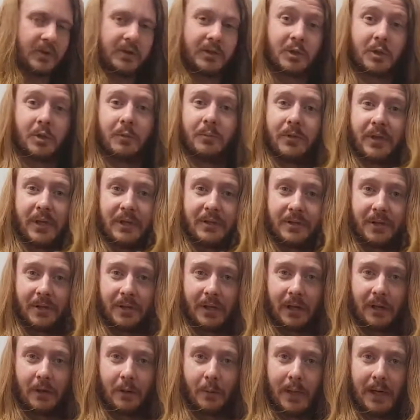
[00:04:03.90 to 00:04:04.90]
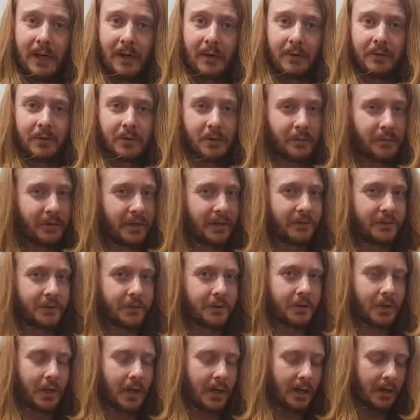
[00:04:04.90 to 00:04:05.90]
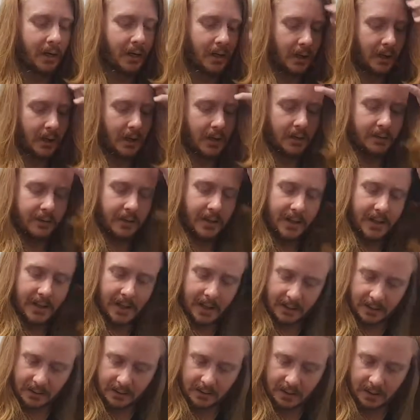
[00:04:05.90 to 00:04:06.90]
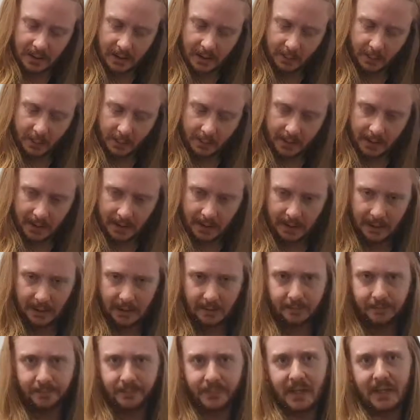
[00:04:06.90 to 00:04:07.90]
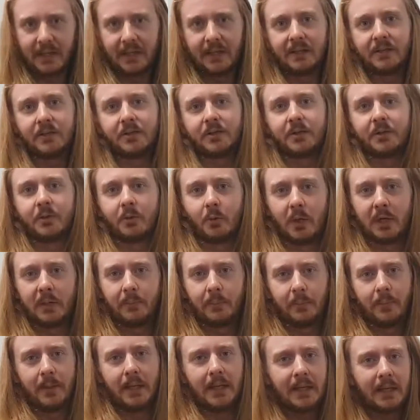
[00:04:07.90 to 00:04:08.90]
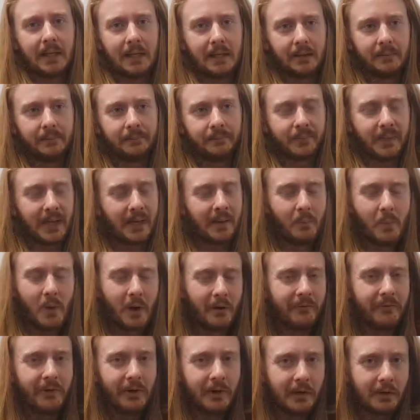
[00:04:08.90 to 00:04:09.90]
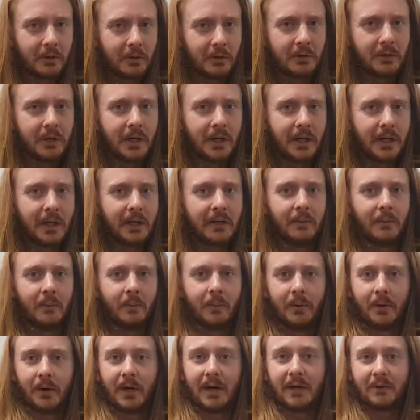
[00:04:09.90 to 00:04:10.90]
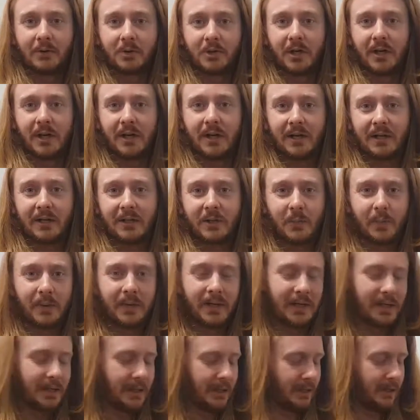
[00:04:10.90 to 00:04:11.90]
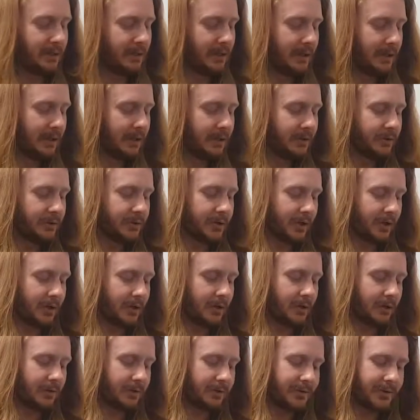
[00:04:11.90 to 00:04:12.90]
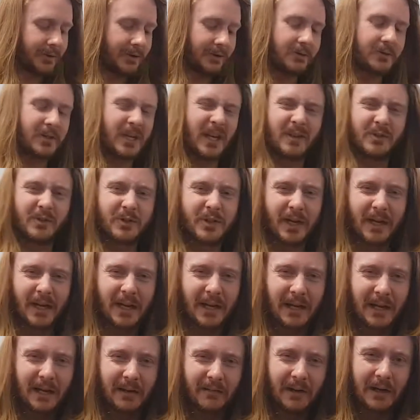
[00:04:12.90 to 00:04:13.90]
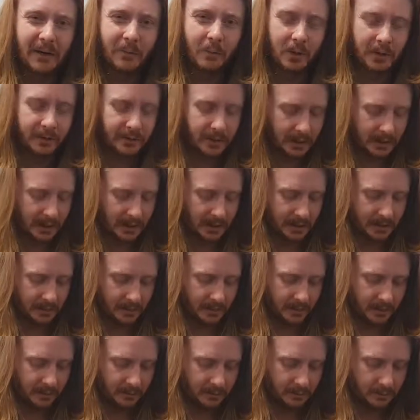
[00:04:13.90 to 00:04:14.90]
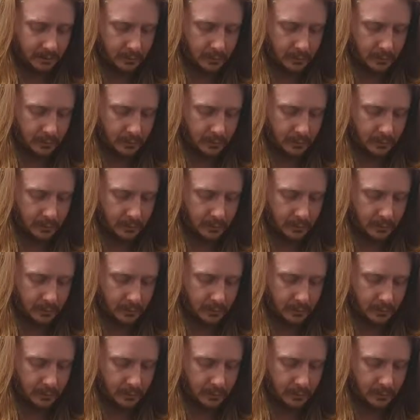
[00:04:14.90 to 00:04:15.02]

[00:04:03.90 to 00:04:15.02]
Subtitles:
Something to think about, something to try. The next type of picking is sweep picking. I'm not very good at it, but I'll try and explain it. So you tend to hear it with the kind of,